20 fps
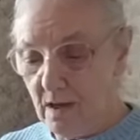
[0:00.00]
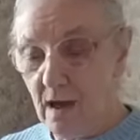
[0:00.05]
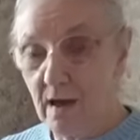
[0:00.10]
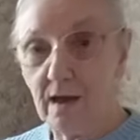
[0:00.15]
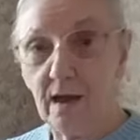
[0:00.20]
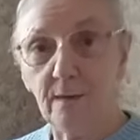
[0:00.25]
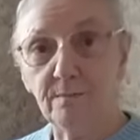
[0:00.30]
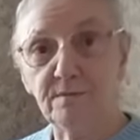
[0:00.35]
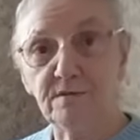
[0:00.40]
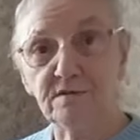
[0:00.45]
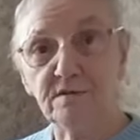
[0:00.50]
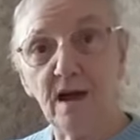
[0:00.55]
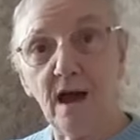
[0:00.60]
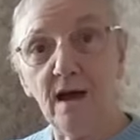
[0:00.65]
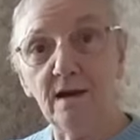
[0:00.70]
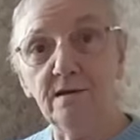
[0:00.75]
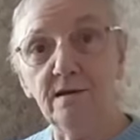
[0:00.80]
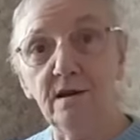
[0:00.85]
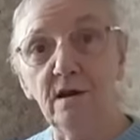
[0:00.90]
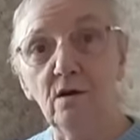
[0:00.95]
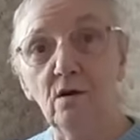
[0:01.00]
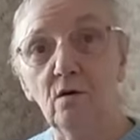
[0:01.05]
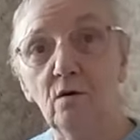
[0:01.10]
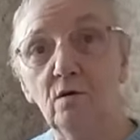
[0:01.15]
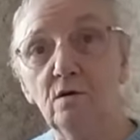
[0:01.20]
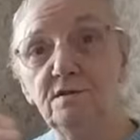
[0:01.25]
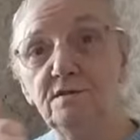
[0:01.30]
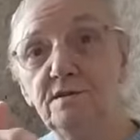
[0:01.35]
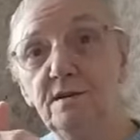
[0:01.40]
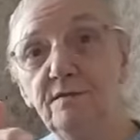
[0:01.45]
I kept standing
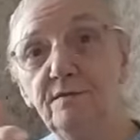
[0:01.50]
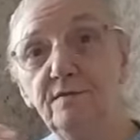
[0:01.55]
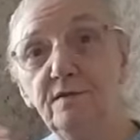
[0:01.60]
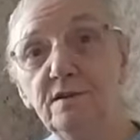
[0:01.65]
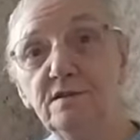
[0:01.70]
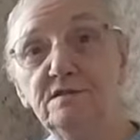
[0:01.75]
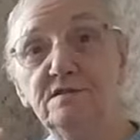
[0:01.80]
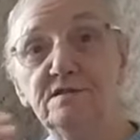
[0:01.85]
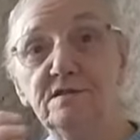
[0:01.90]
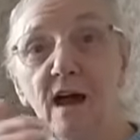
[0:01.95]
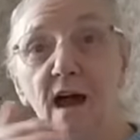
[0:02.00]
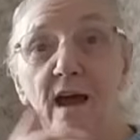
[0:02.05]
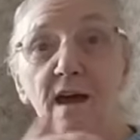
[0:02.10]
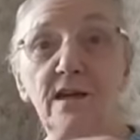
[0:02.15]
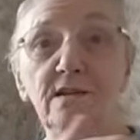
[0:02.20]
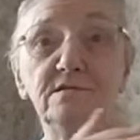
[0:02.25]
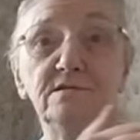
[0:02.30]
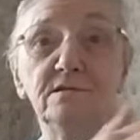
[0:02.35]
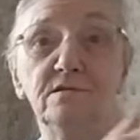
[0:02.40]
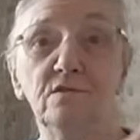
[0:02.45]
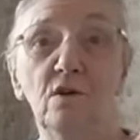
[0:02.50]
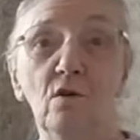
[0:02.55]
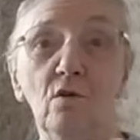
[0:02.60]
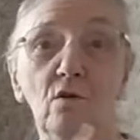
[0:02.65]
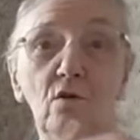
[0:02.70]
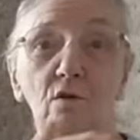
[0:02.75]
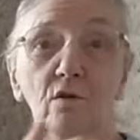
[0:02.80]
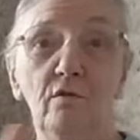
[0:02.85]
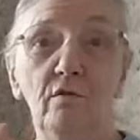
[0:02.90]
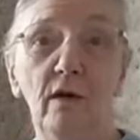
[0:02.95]
all different sides and
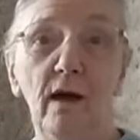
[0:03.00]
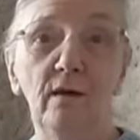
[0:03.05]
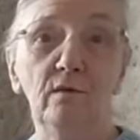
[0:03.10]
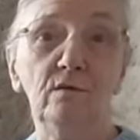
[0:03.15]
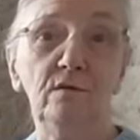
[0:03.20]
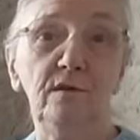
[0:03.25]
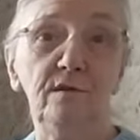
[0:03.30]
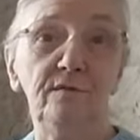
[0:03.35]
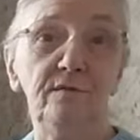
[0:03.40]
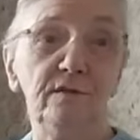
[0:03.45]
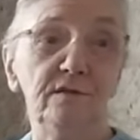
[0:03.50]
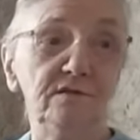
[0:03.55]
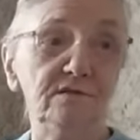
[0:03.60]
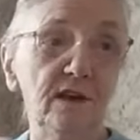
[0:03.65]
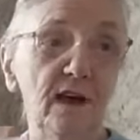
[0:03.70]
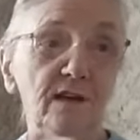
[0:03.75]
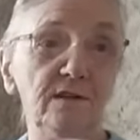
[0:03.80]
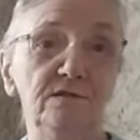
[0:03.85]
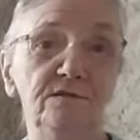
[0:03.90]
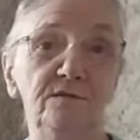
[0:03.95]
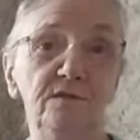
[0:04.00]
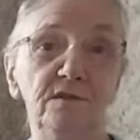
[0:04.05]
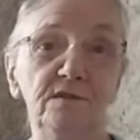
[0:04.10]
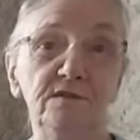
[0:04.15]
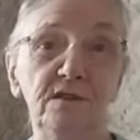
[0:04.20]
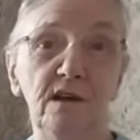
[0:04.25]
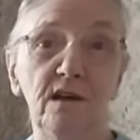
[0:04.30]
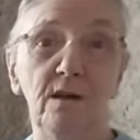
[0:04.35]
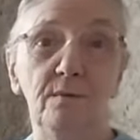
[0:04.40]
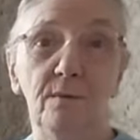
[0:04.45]
all around different sides of the
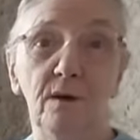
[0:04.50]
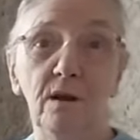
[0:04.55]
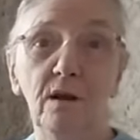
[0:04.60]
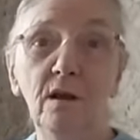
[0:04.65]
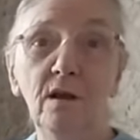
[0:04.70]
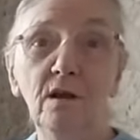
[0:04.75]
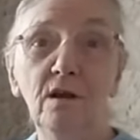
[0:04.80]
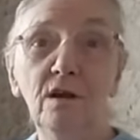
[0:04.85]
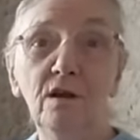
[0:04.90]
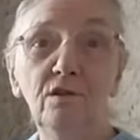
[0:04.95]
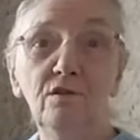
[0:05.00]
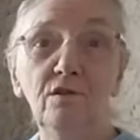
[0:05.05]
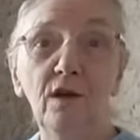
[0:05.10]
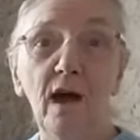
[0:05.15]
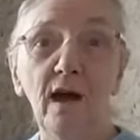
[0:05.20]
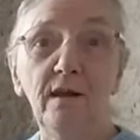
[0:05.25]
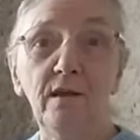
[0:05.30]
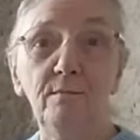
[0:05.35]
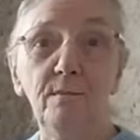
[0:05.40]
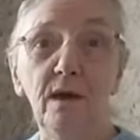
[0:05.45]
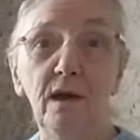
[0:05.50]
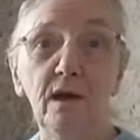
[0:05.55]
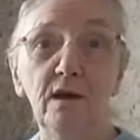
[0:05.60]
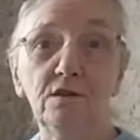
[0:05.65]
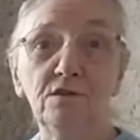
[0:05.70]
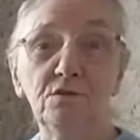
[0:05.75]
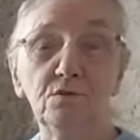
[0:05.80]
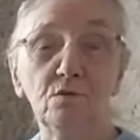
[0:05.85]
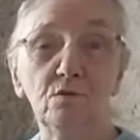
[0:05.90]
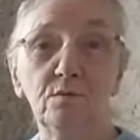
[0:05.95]
table trying to make
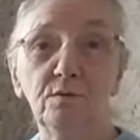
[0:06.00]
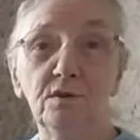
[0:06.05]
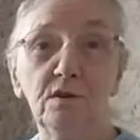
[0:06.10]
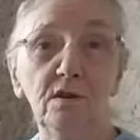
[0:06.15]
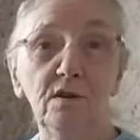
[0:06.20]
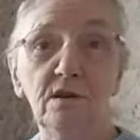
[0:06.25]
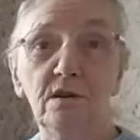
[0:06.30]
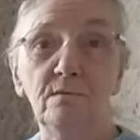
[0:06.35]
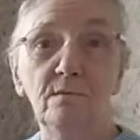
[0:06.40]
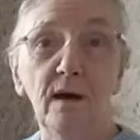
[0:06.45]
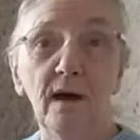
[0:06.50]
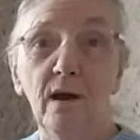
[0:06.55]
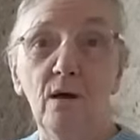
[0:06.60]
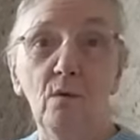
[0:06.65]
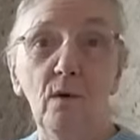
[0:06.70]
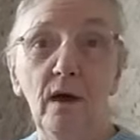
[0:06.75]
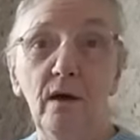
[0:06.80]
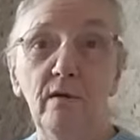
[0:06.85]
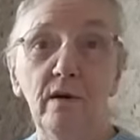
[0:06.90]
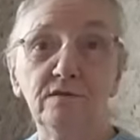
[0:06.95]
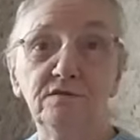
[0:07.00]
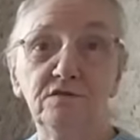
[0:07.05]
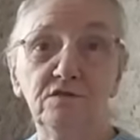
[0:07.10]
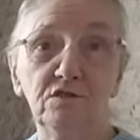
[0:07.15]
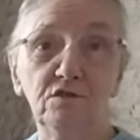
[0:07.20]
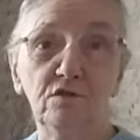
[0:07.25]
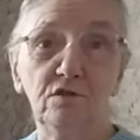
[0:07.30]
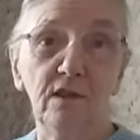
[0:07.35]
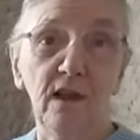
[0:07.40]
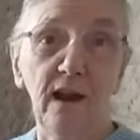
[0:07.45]
it so, but it didn't matter where I
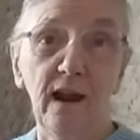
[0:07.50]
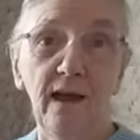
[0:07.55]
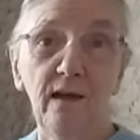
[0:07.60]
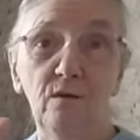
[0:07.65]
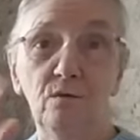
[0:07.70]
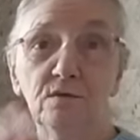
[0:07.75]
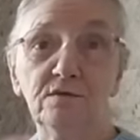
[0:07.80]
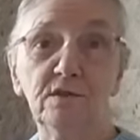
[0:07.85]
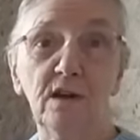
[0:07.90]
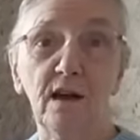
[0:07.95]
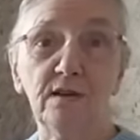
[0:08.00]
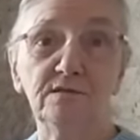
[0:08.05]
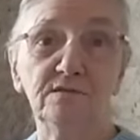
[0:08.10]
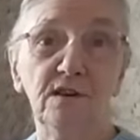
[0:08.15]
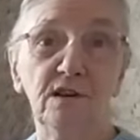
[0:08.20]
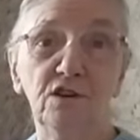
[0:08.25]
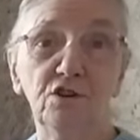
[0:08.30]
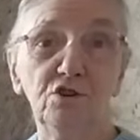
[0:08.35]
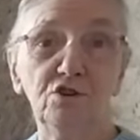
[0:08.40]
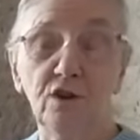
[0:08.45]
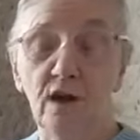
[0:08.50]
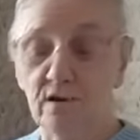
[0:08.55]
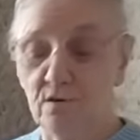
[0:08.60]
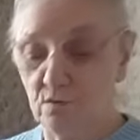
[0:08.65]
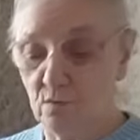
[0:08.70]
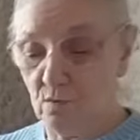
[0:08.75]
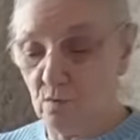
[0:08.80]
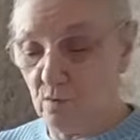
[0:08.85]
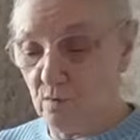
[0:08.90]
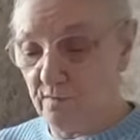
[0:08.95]
stood, the light was casting a
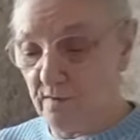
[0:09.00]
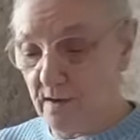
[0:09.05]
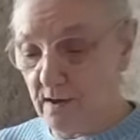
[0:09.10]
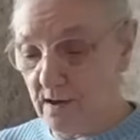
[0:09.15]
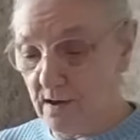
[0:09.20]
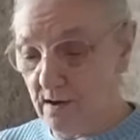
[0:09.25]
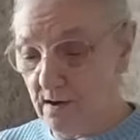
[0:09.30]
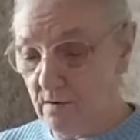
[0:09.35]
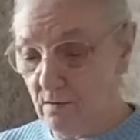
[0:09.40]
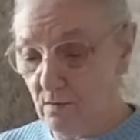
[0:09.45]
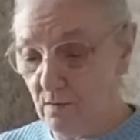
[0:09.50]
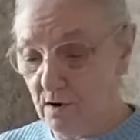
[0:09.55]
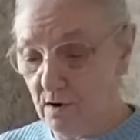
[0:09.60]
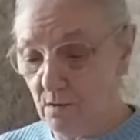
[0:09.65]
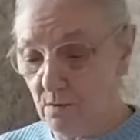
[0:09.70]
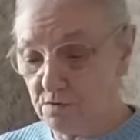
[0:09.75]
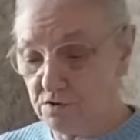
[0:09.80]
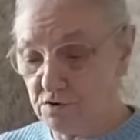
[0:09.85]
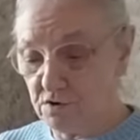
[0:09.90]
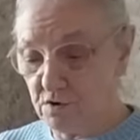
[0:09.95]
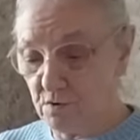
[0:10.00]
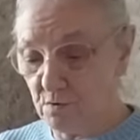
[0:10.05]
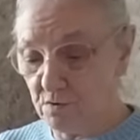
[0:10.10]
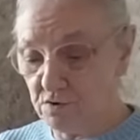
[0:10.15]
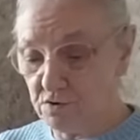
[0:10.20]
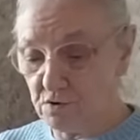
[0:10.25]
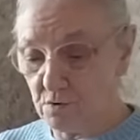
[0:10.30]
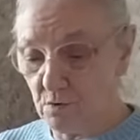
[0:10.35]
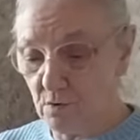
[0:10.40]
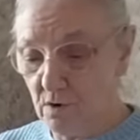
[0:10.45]
shadow over what I was
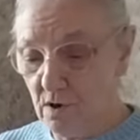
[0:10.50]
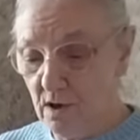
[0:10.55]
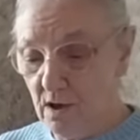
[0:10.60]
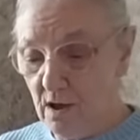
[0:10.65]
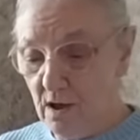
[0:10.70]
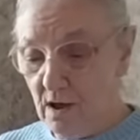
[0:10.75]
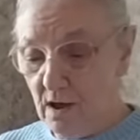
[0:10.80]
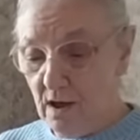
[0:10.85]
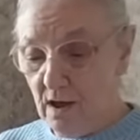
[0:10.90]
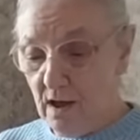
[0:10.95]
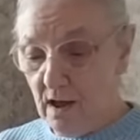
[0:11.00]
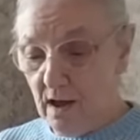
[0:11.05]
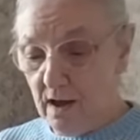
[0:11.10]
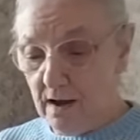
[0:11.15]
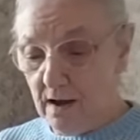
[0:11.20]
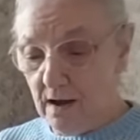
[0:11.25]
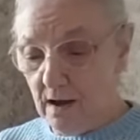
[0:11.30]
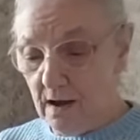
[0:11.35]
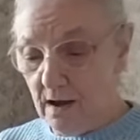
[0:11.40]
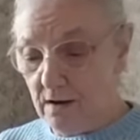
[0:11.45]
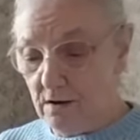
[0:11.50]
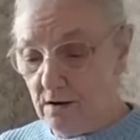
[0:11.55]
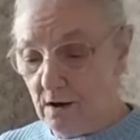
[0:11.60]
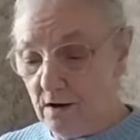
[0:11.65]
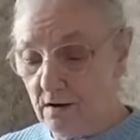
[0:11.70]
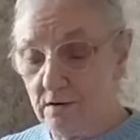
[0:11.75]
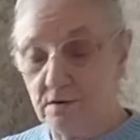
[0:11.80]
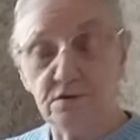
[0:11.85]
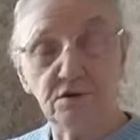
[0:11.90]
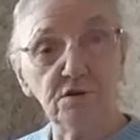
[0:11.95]
doing. So I
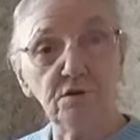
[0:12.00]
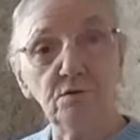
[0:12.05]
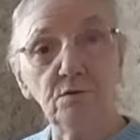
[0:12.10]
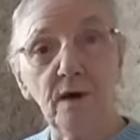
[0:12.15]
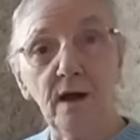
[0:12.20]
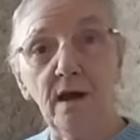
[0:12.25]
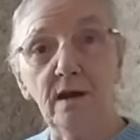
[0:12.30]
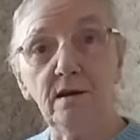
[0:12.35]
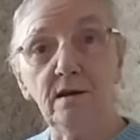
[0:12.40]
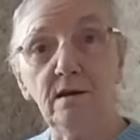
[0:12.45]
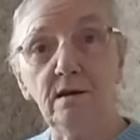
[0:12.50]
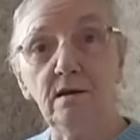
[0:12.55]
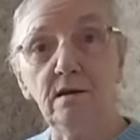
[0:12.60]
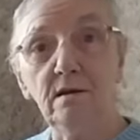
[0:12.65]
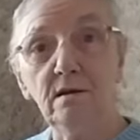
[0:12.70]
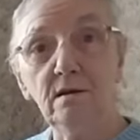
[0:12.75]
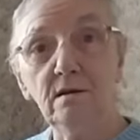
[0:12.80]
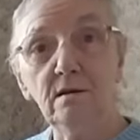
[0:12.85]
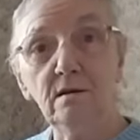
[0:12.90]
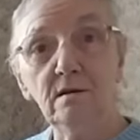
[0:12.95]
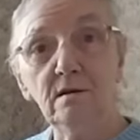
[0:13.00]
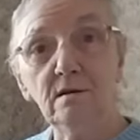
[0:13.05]
can't do any